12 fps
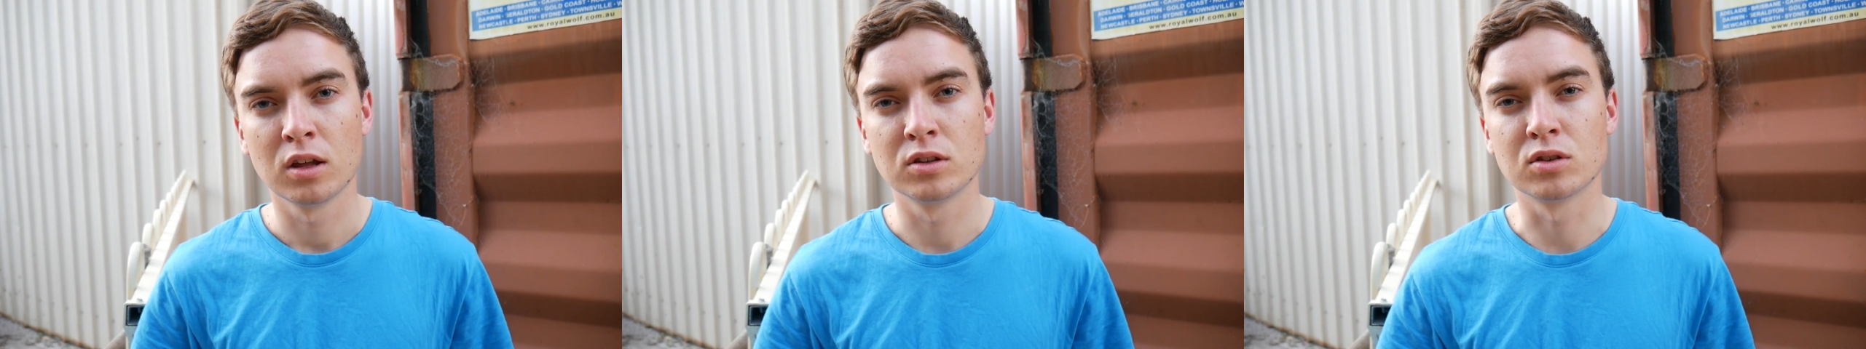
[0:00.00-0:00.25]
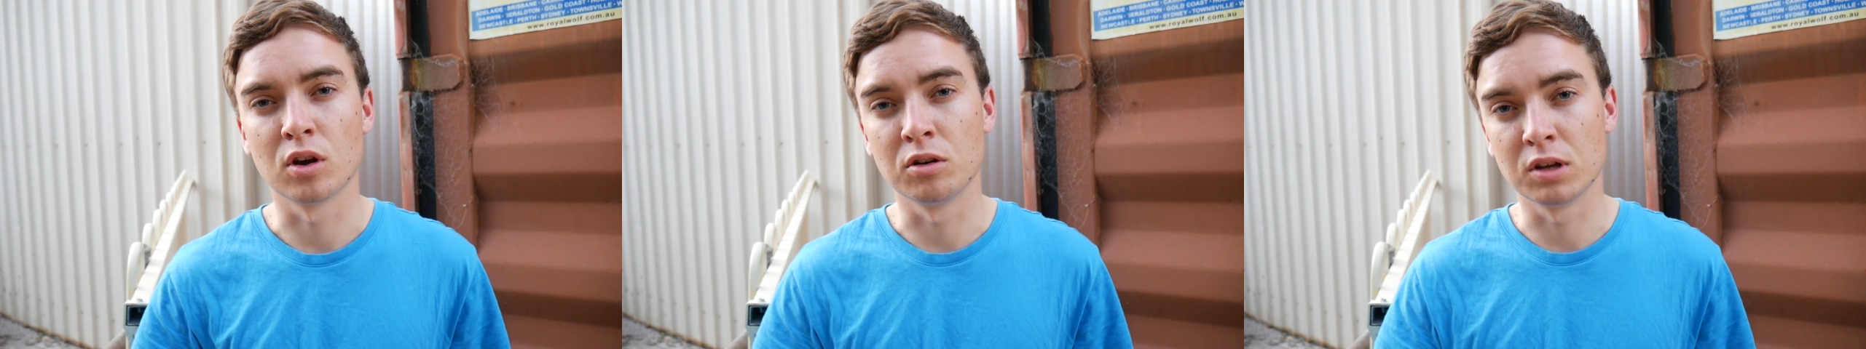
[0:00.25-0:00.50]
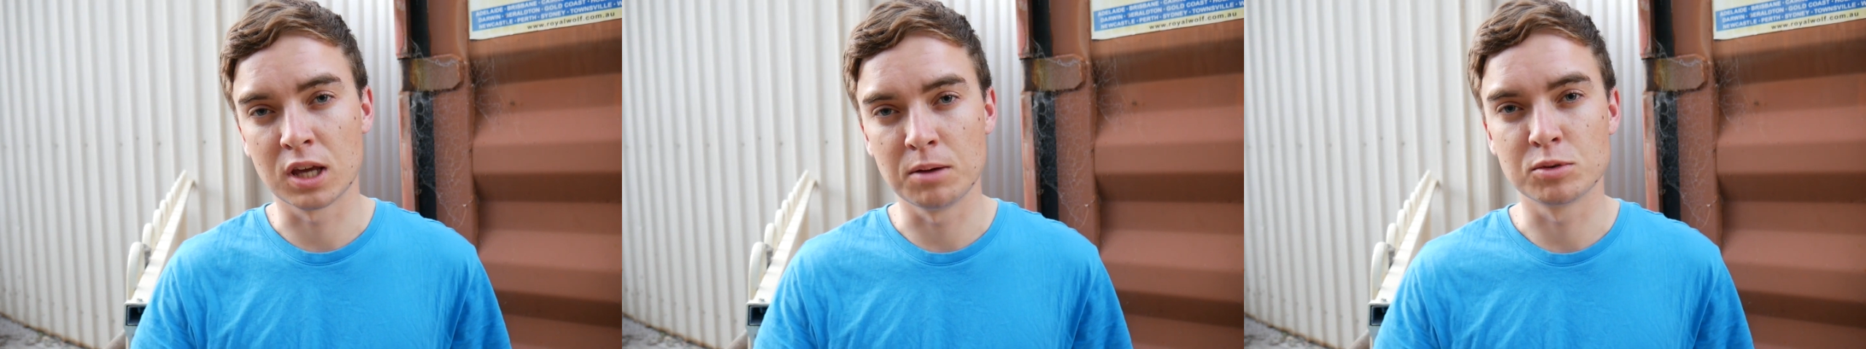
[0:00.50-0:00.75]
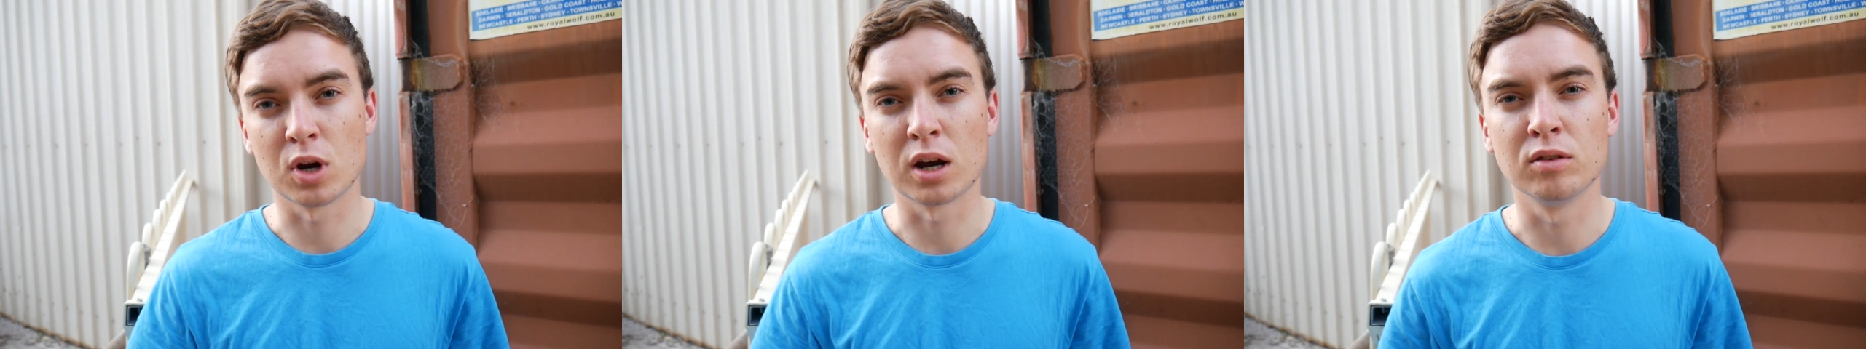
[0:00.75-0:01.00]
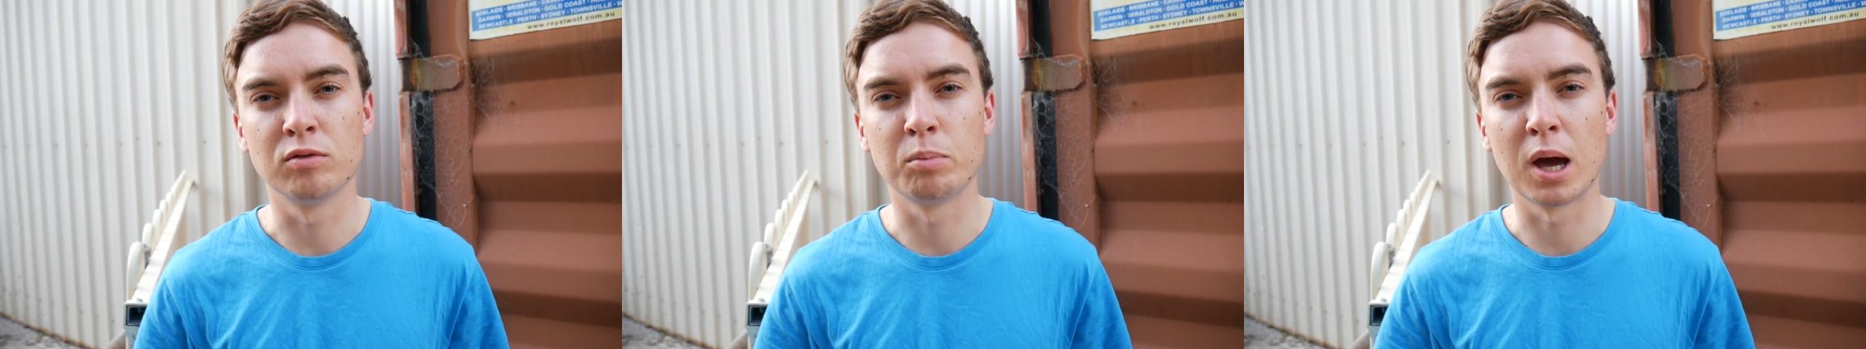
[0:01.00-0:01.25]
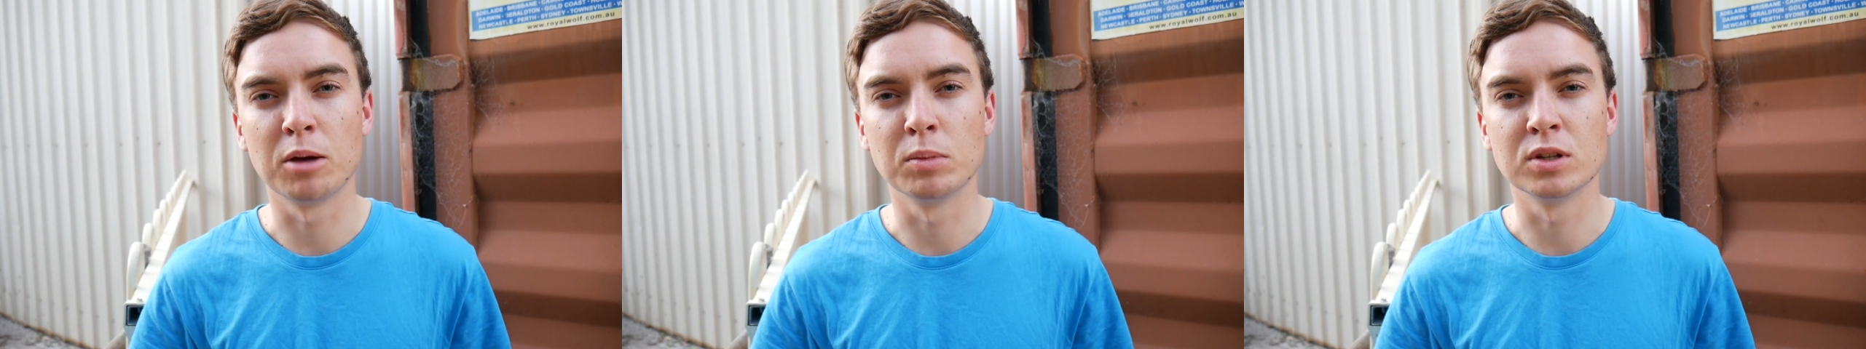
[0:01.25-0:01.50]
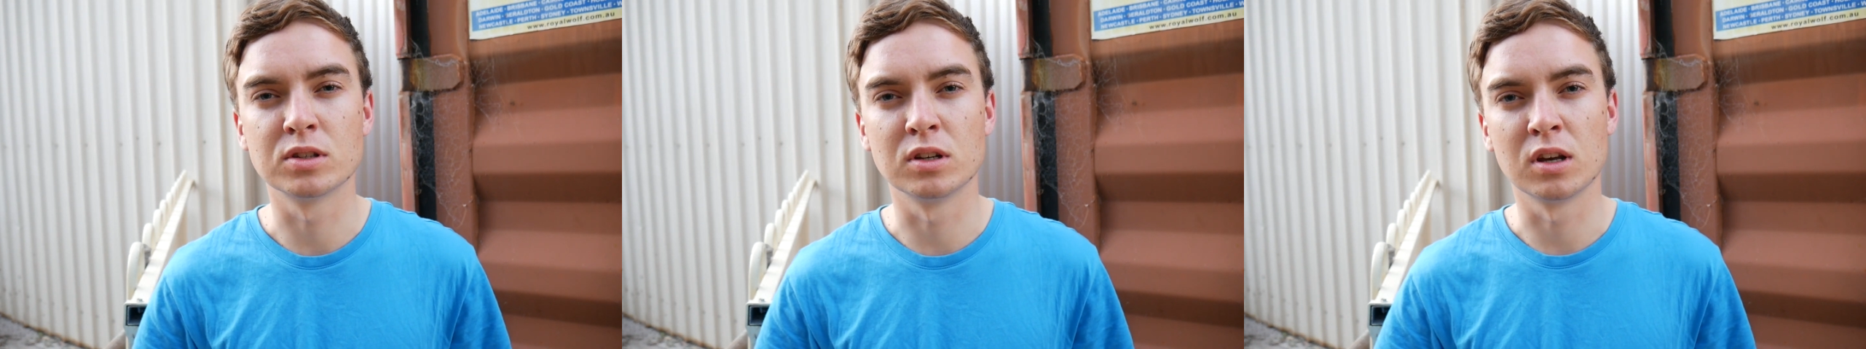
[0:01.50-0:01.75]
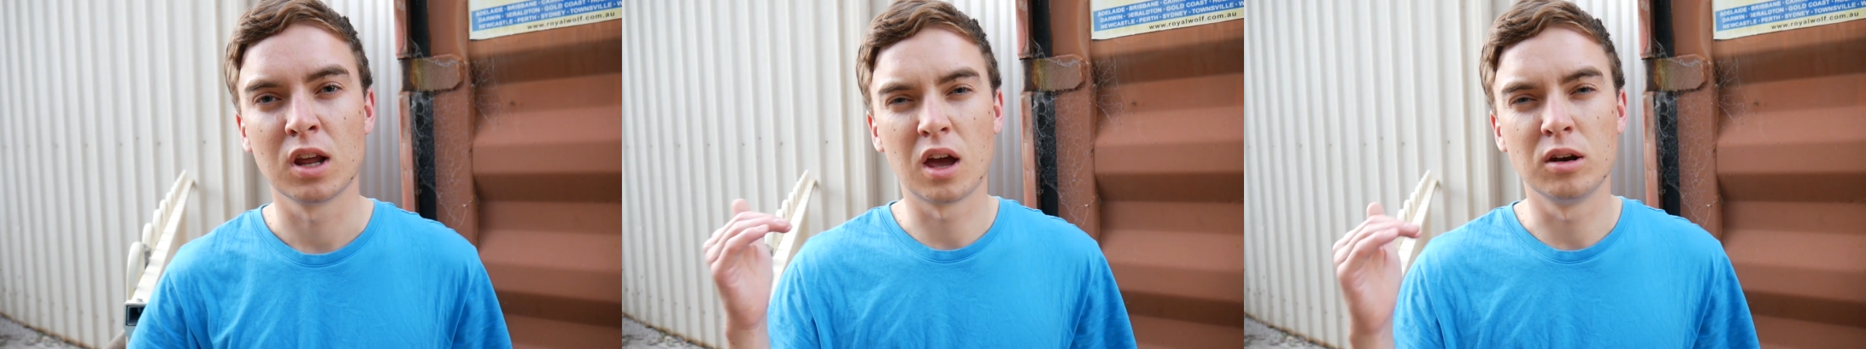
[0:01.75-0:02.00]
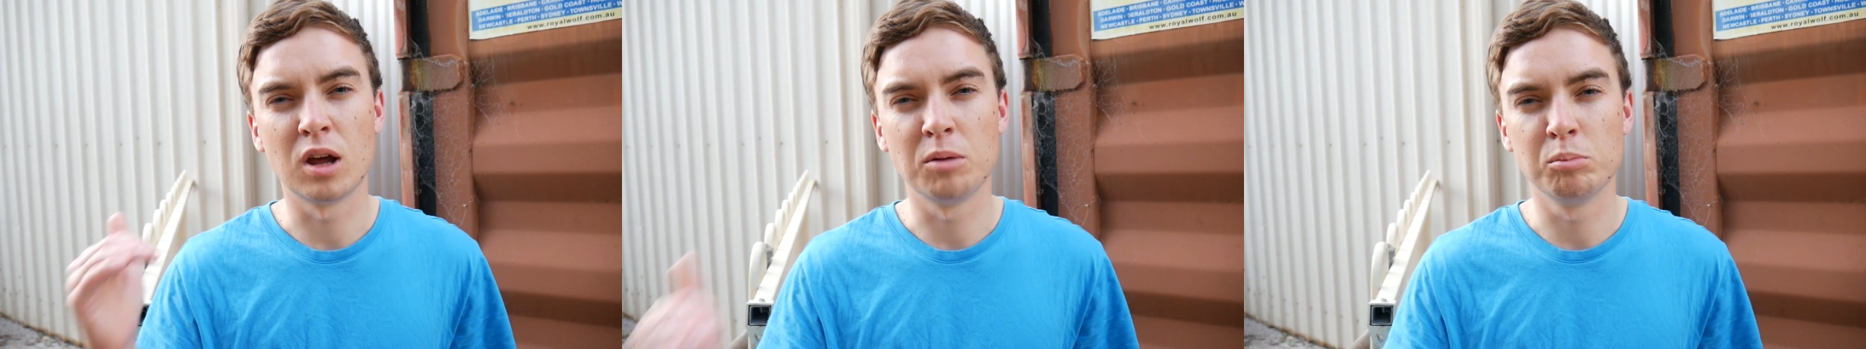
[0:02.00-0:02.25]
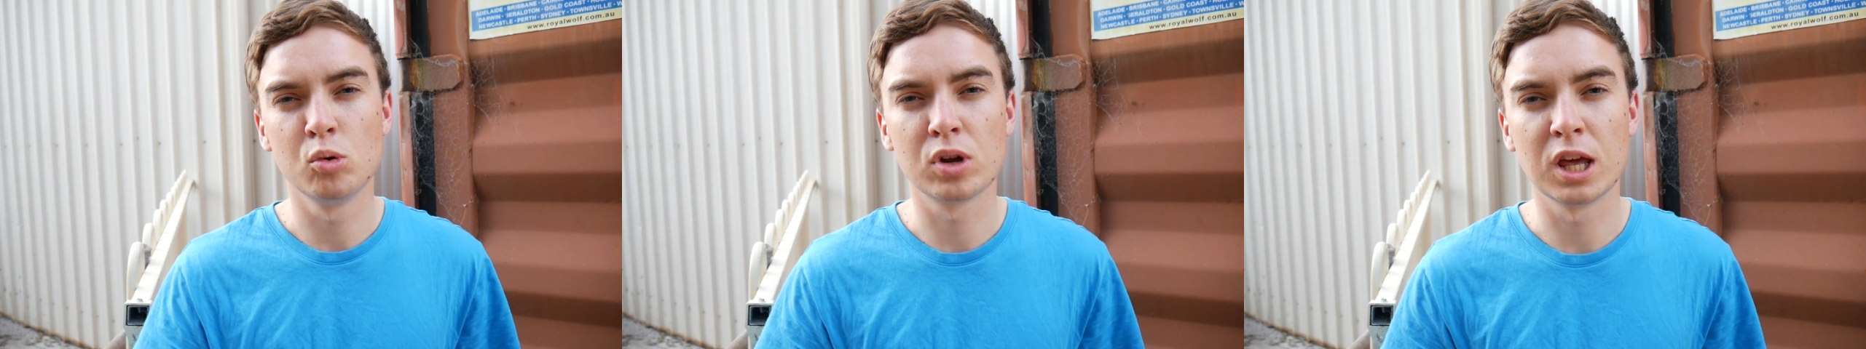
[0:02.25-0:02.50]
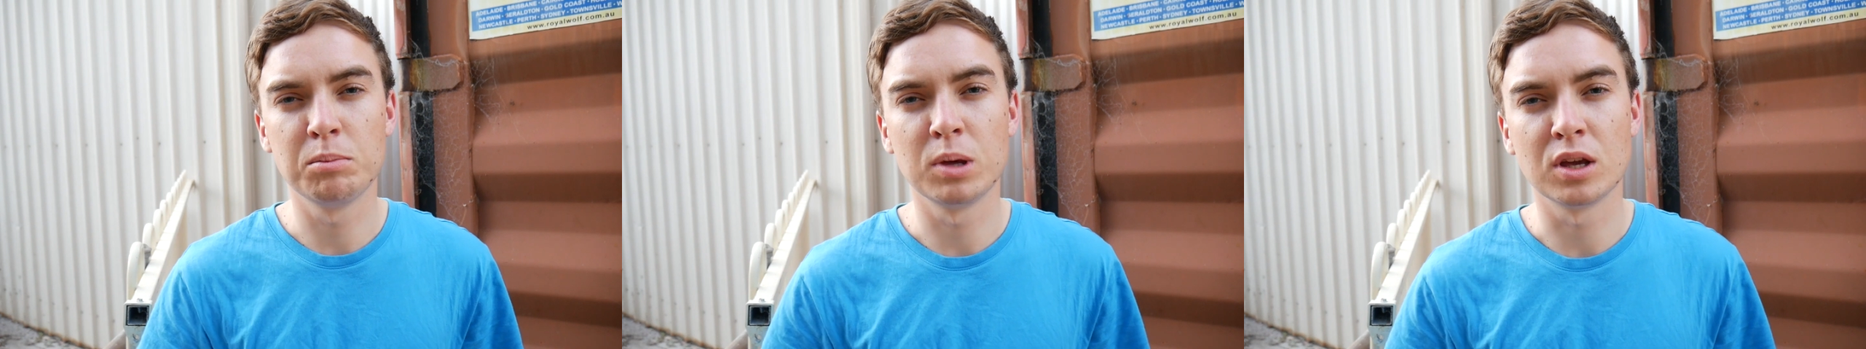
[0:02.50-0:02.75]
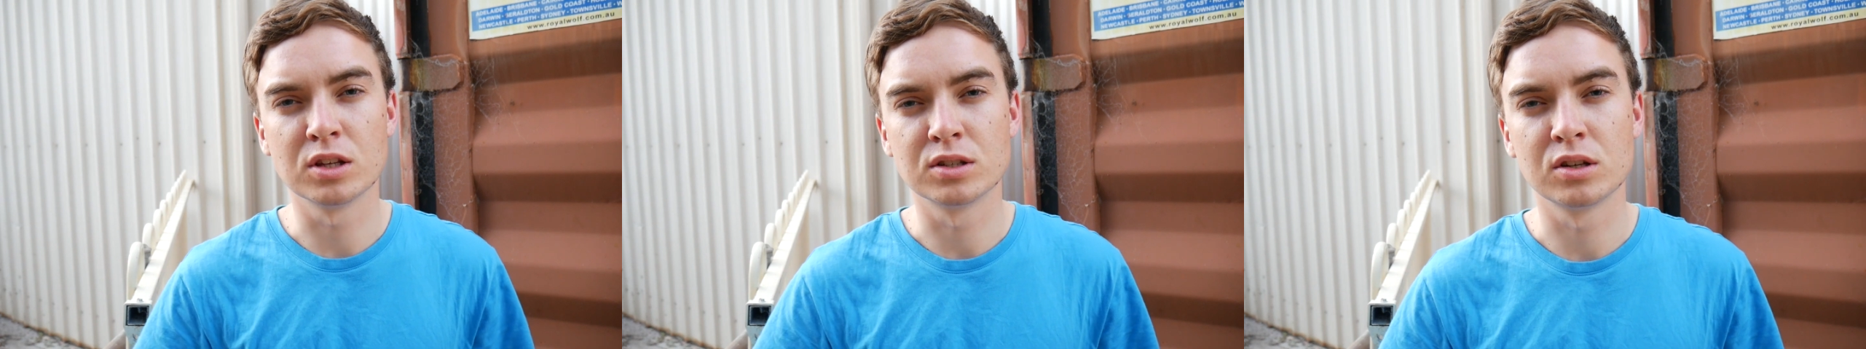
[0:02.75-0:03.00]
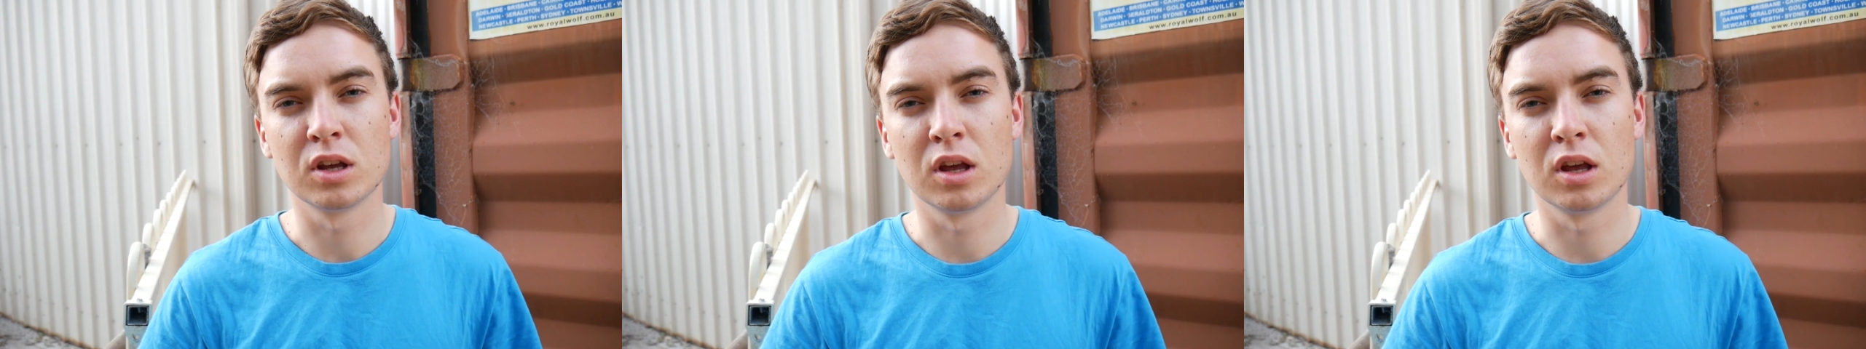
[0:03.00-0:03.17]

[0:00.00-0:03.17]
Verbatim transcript: So to keep track of payments and bookkeeping is